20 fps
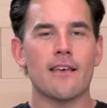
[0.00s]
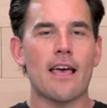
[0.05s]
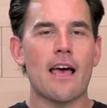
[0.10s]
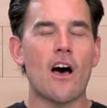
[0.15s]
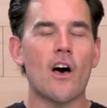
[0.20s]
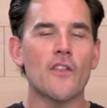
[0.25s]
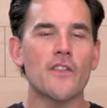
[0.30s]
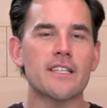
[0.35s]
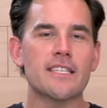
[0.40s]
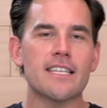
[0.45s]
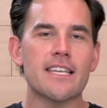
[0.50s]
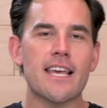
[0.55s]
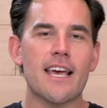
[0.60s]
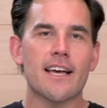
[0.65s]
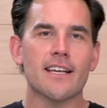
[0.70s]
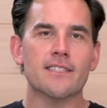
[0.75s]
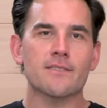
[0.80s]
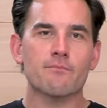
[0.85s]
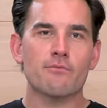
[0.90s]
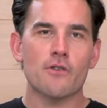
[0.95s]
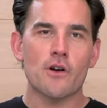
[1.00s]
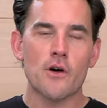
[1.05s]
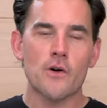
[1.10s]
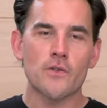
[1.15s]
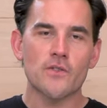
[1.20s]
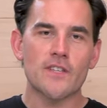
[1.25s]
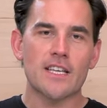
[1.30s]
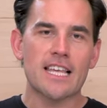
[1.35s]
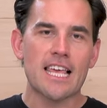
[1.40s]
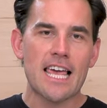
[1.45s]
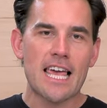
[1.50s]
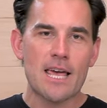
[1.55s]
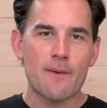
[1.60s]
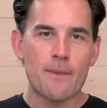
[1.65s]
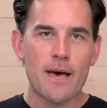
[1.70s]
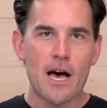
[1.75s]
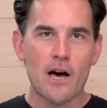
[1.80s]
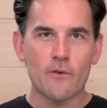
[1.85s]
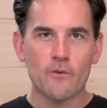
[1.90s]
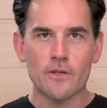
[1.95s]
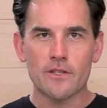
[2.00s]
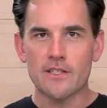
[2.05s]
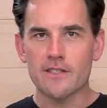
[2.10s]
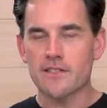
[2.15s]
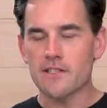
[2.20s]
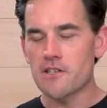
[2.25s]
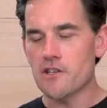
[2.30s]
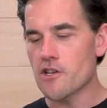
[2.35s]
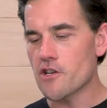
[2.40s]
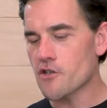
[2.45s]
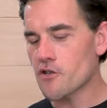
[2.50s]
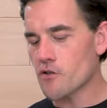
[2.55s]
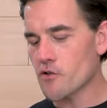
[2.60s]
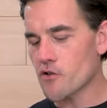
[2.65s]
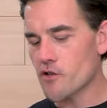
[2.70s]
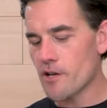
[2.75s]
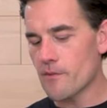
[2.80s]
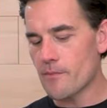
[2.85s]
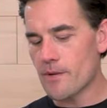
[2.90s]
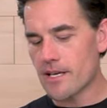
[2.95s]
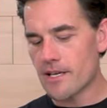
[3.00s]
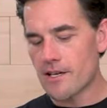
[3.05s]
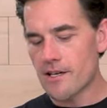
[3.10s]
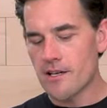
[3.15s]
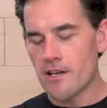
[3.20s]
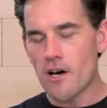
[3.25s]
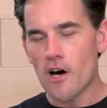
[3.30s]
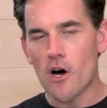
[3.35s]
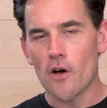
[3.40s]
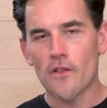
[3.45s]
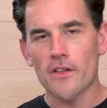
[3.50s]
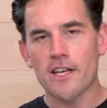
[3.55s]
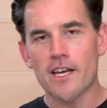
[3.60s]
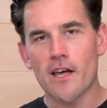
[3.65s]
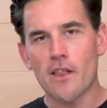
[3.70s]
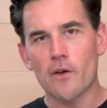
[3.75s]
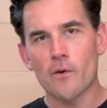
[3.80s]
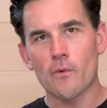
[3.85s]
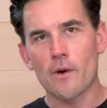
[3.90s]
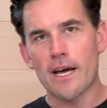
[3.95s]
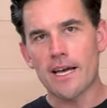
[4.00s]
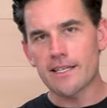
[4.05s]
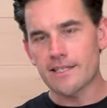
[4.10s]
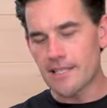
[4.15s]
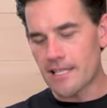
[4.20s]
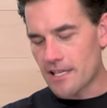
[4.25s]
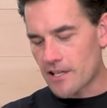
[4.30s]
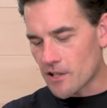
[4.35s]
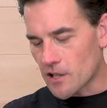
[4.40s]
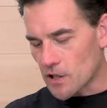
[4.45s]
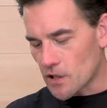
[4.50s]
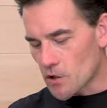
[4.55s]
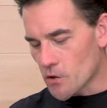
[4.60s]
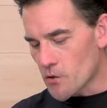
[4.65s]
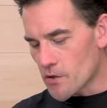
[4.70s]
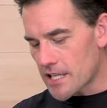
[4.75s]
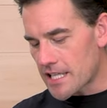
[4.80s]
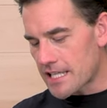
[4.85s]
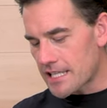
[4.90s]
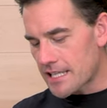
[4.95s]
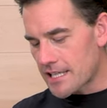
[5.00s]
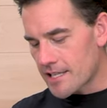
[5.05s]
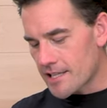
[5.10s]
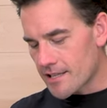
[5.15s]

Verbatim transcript: All the TX Pros that came out with this initial shipment, all the colorways, including